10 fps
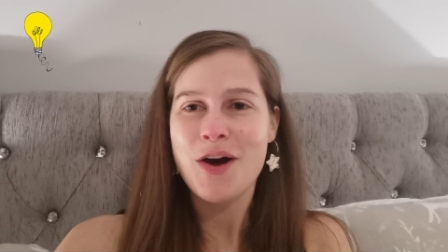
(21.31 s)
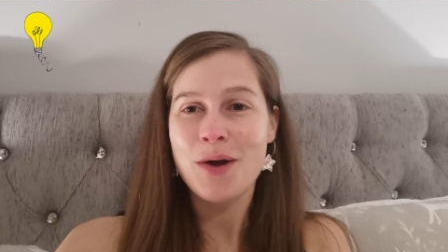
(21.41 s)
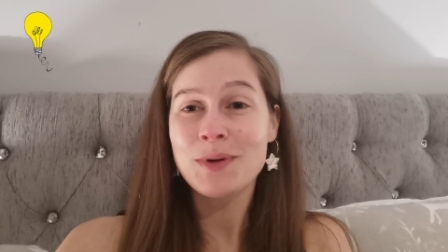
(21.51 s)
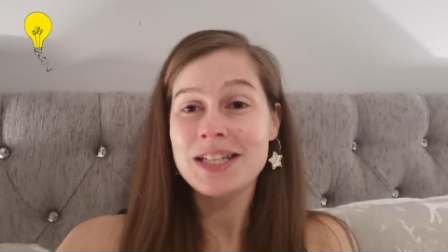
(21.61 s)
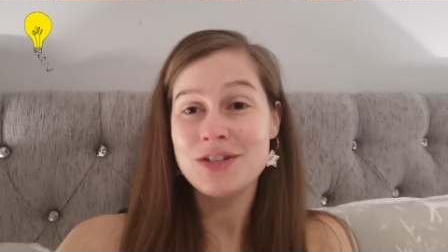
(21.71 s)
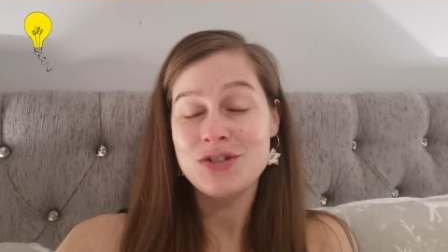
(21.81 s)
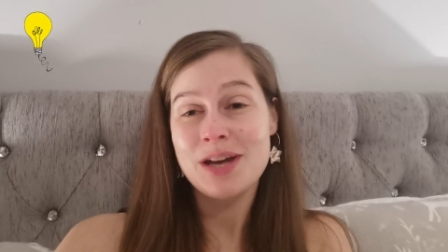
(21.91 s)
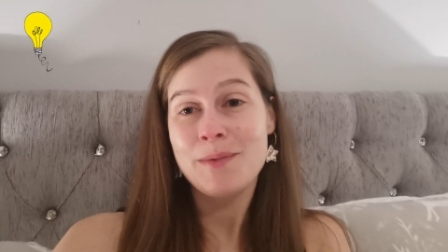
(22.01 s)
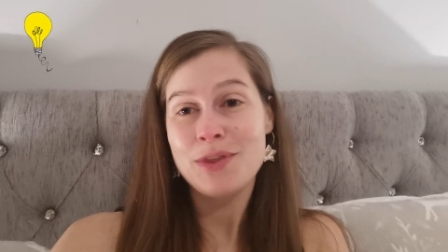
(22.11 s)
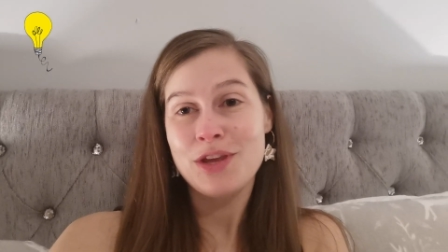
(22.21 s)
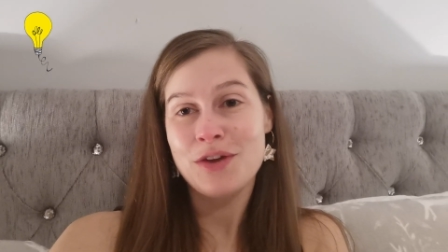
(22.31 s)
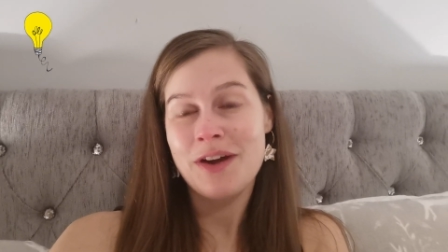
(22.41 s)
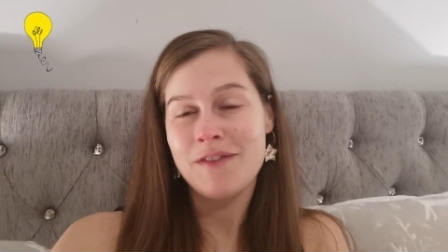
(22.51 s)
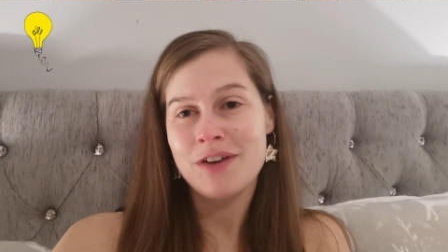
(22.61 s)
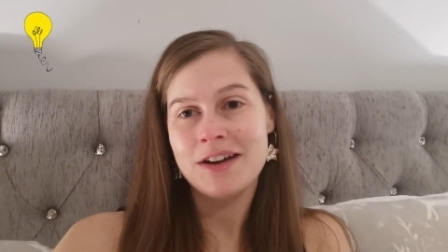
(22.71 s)
I wanted to share with you
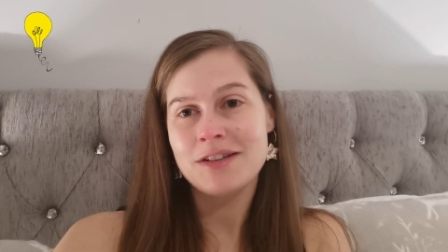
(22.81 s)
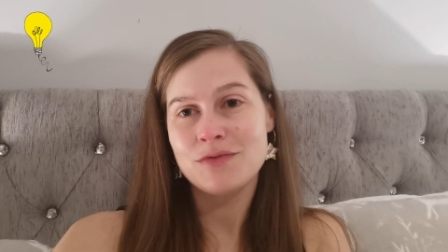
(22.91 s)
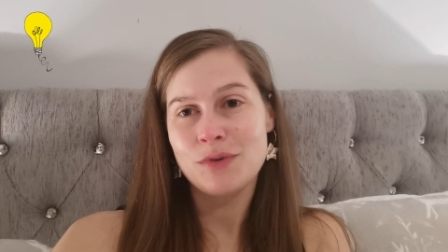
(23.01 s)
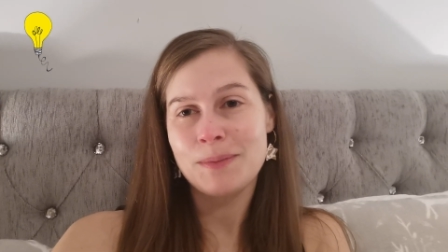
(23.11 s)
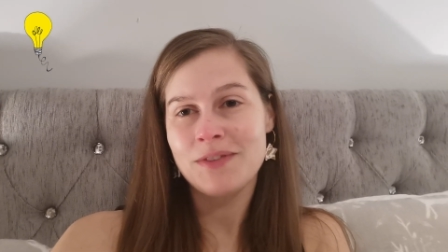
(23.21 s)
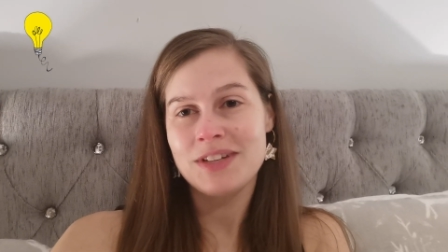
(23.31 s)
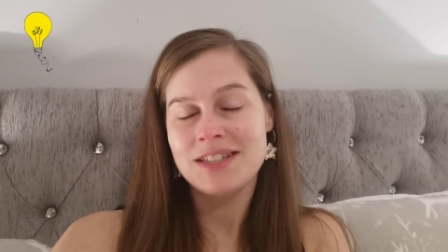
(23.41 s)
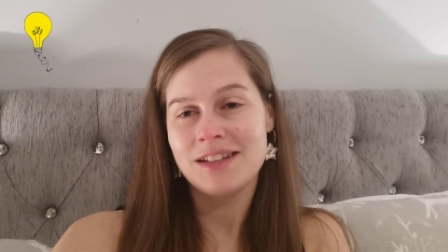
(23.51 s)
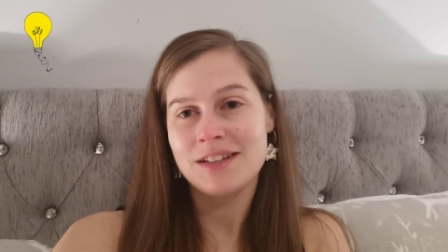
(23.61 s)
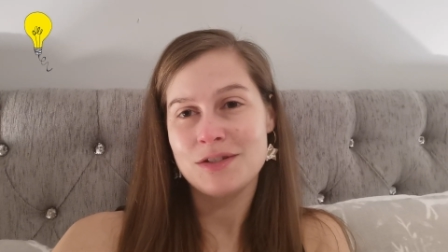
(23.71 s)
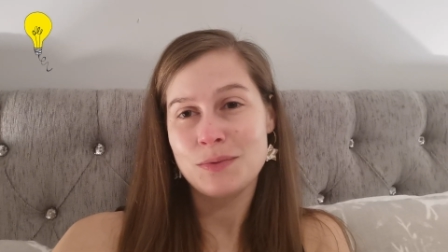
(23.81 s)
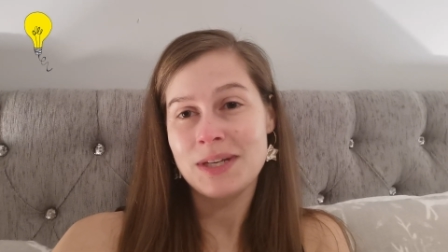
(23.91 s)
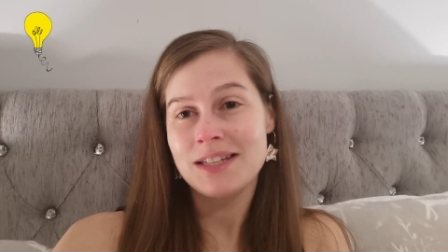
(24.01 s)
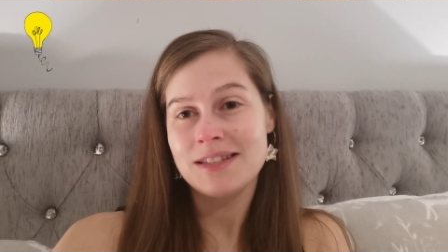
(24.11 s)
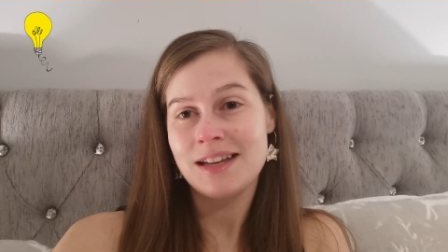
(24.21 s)
a verse from Leviticus
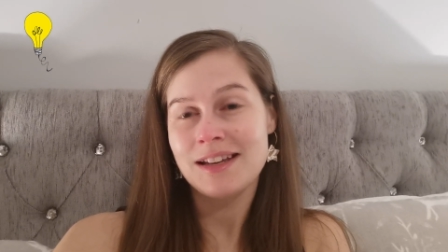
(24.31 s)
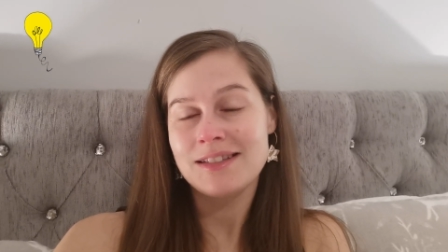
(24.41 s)
26,